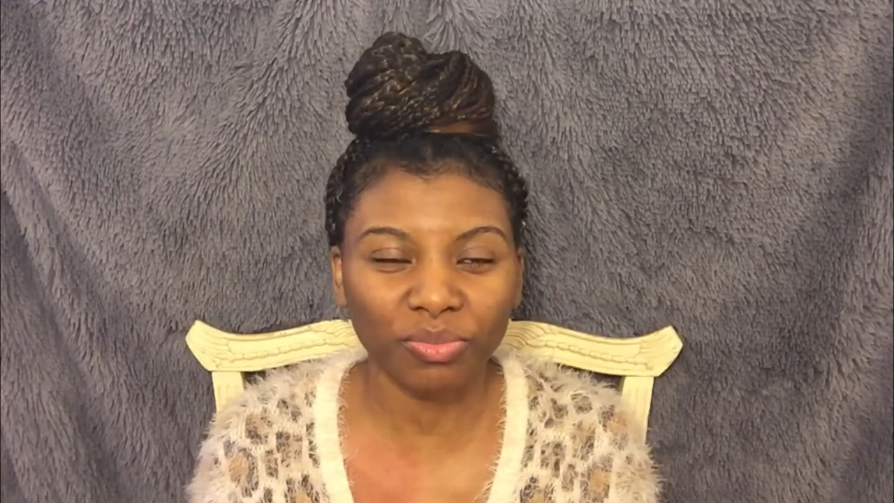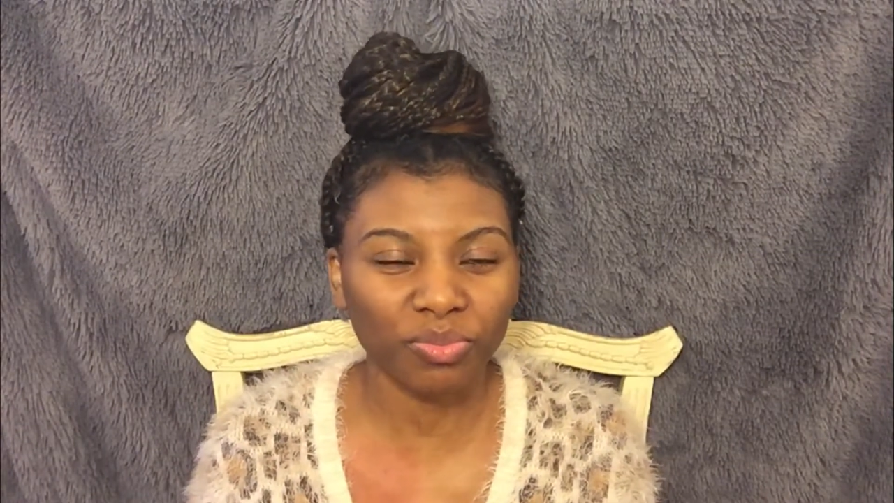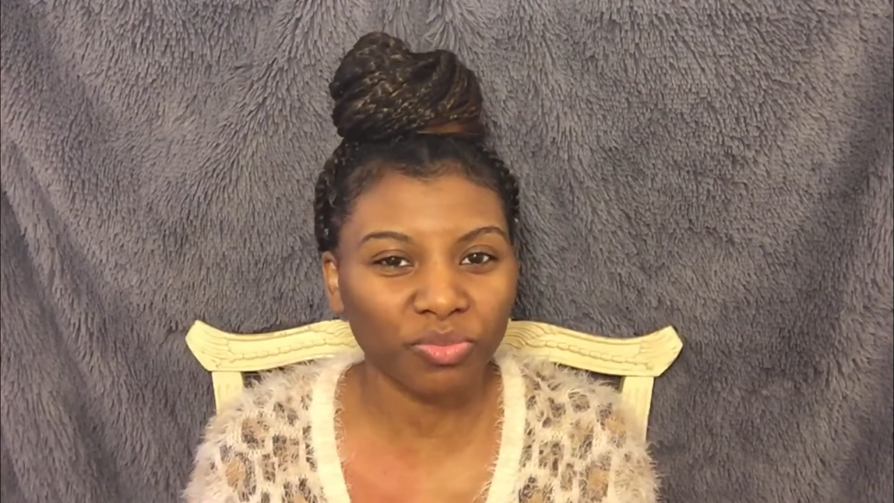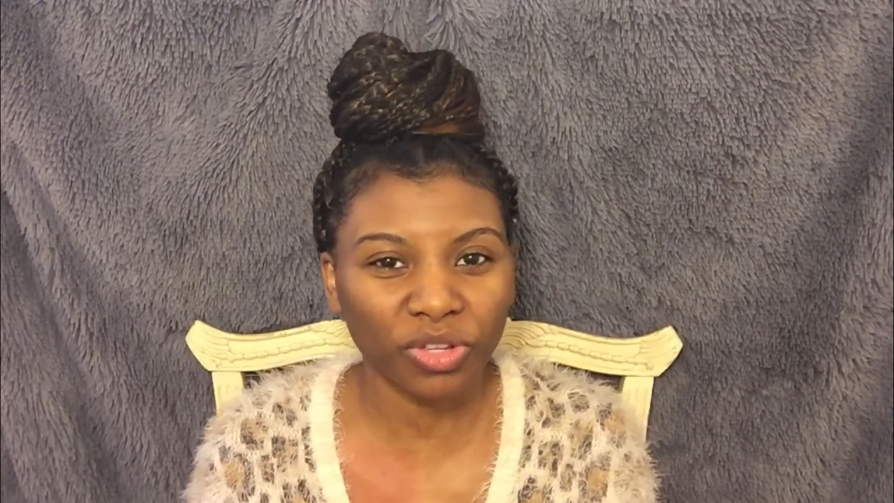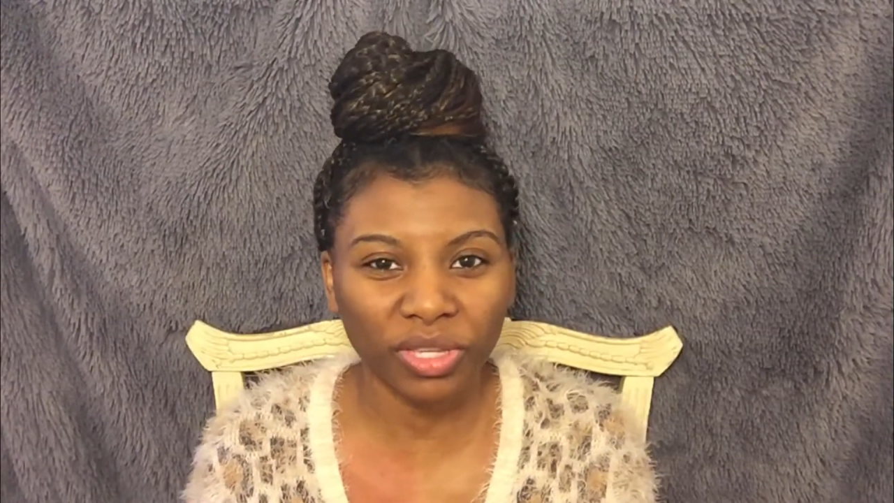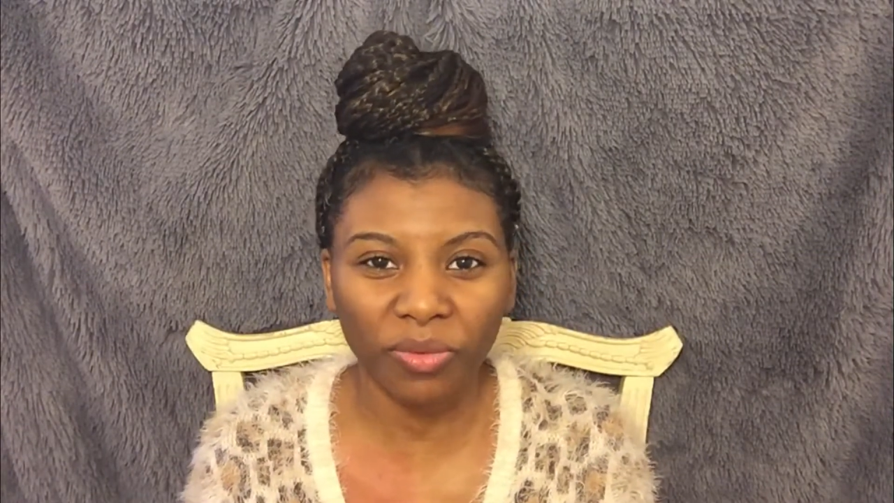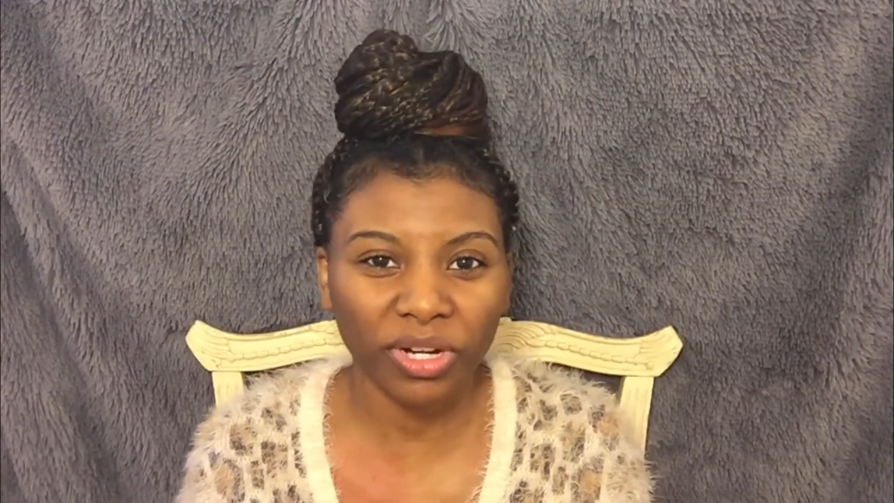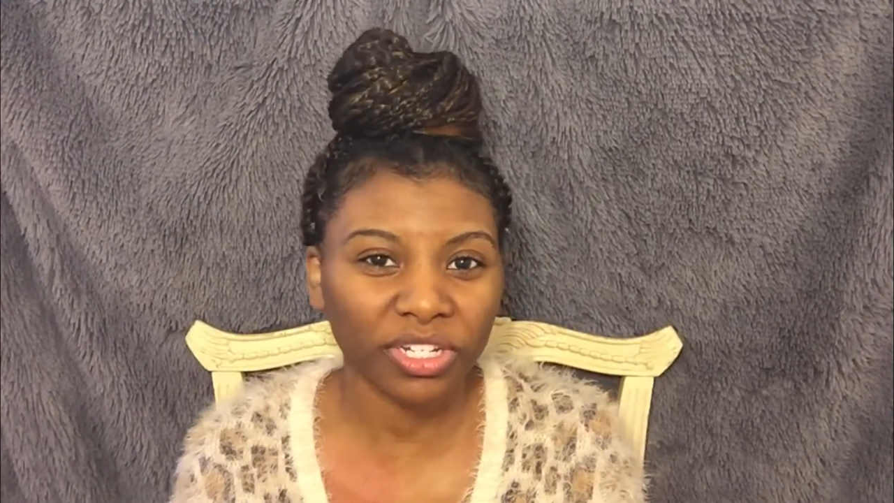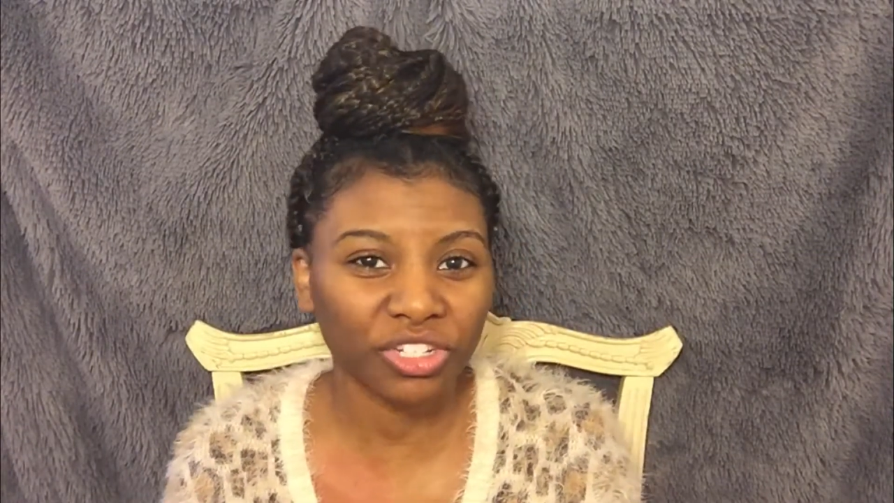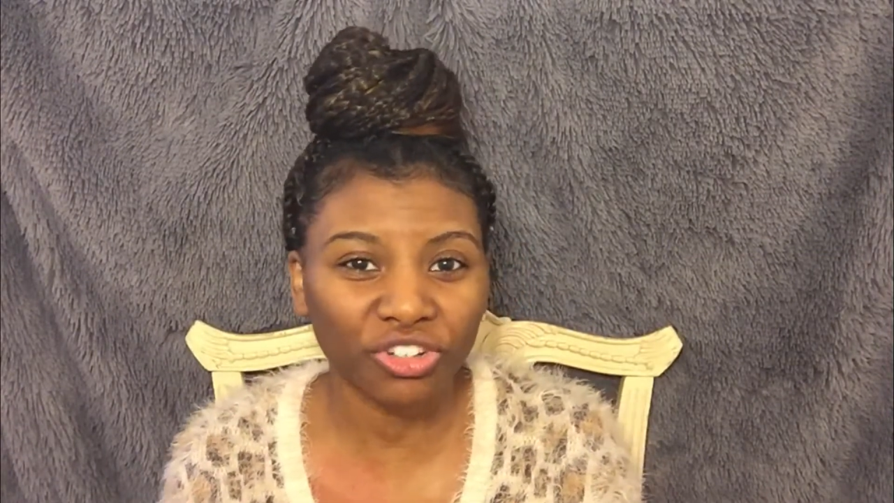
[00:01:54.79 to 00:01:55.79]
really
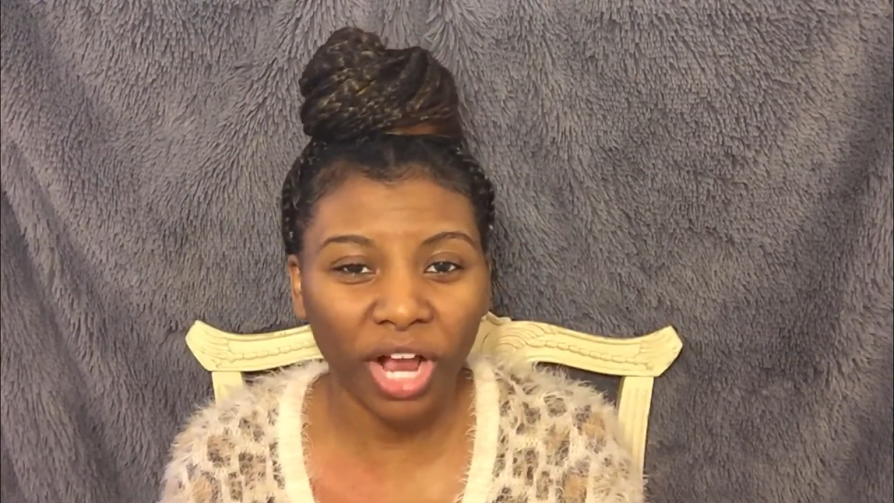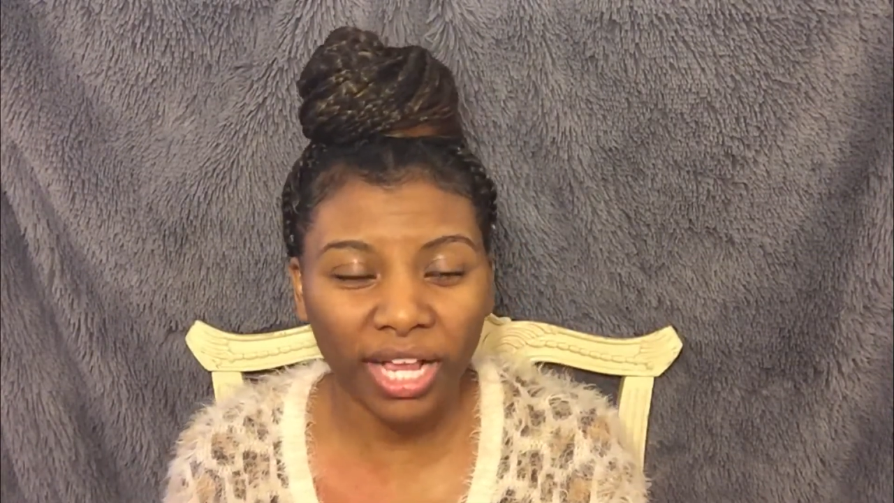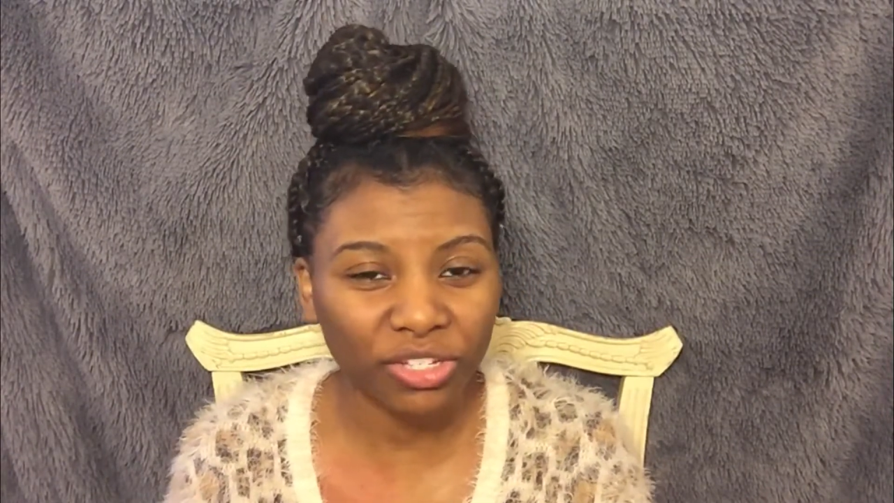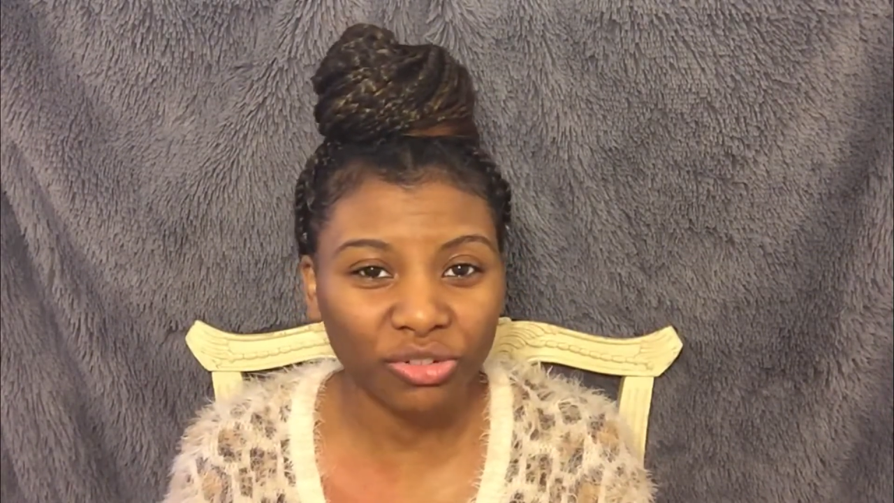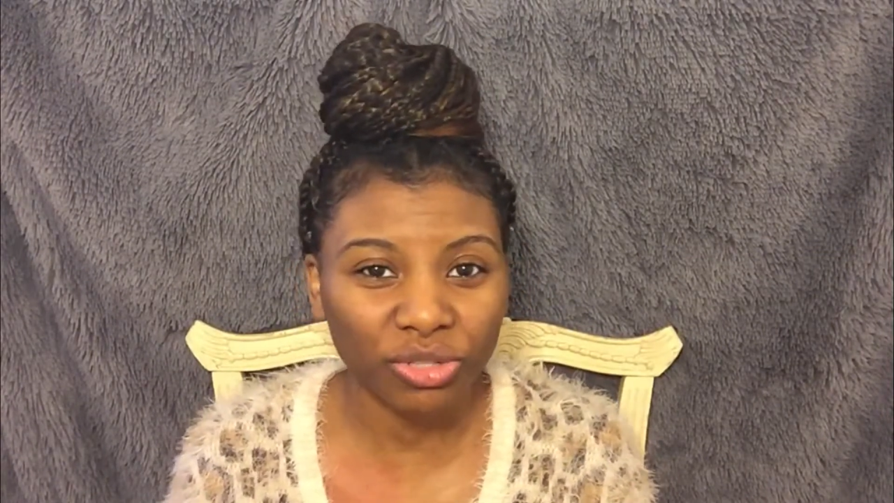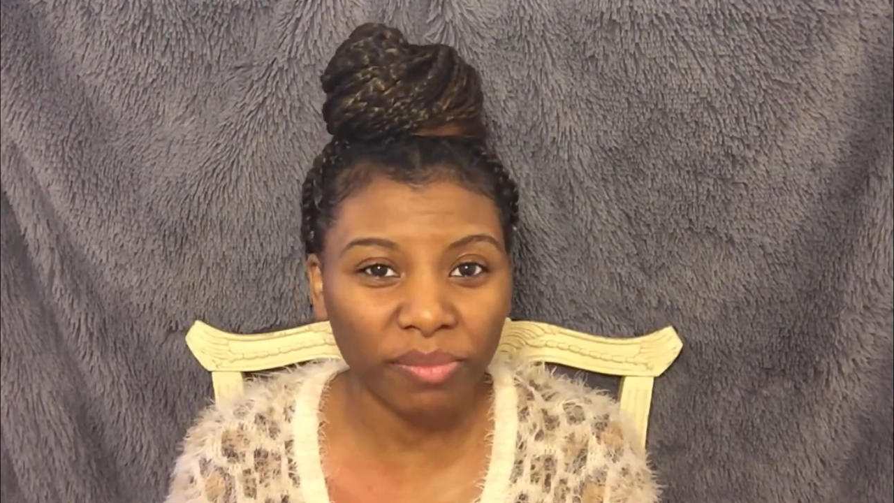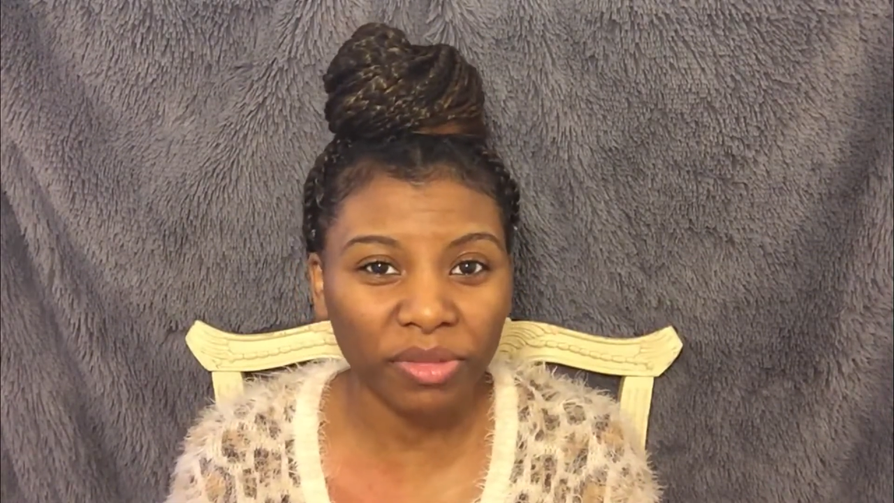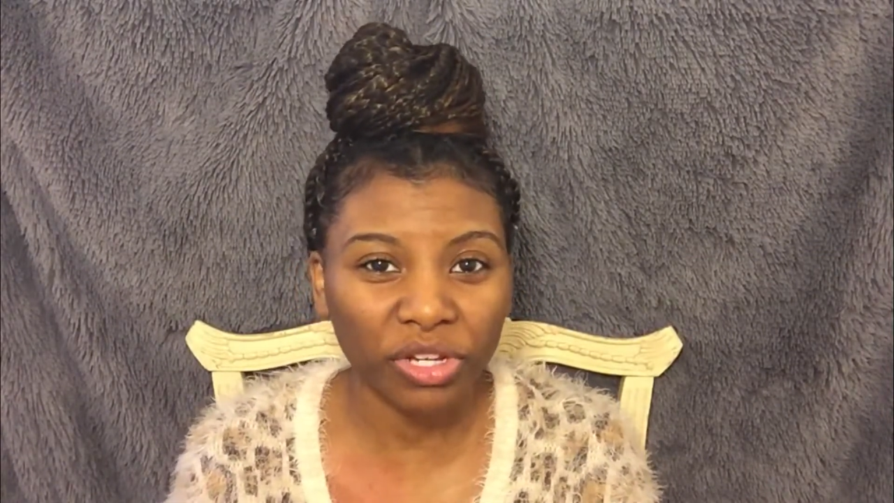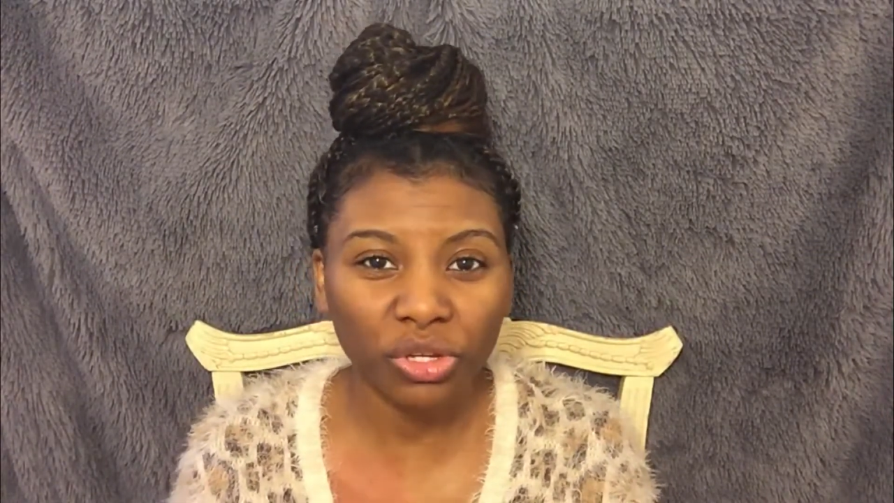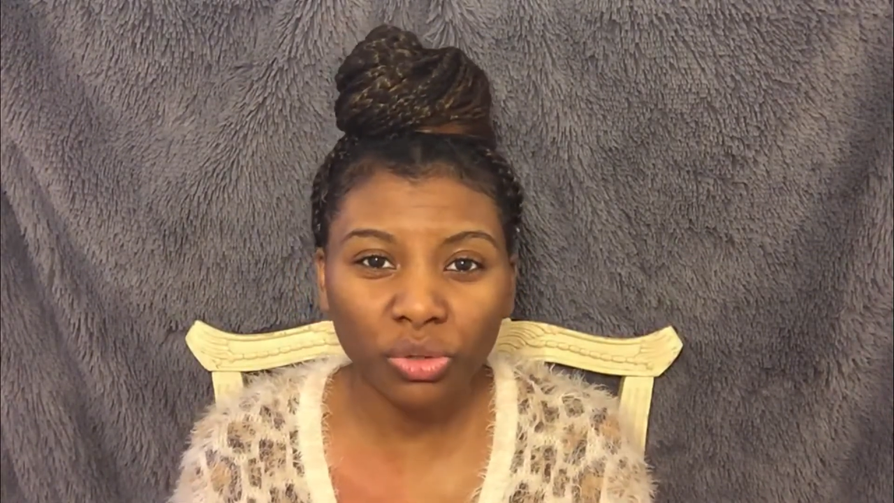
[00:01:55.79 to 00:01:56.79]
wanted to try to do
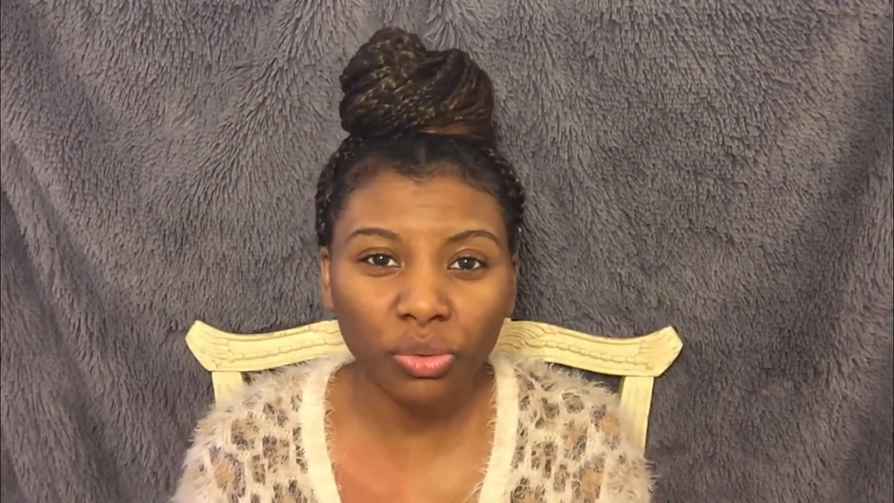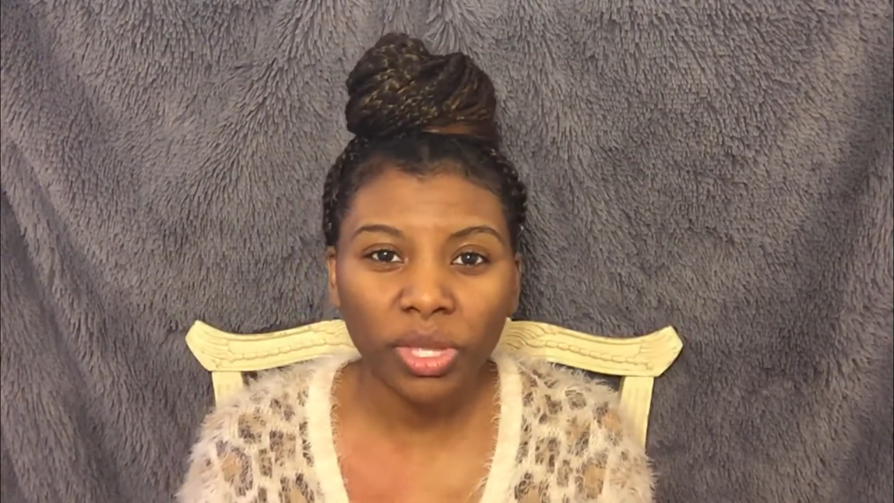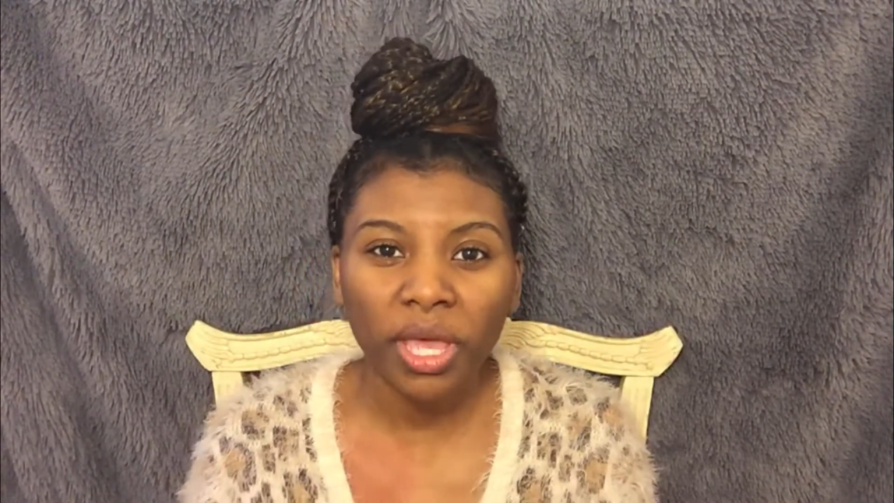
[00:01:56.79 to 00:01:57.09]
something new.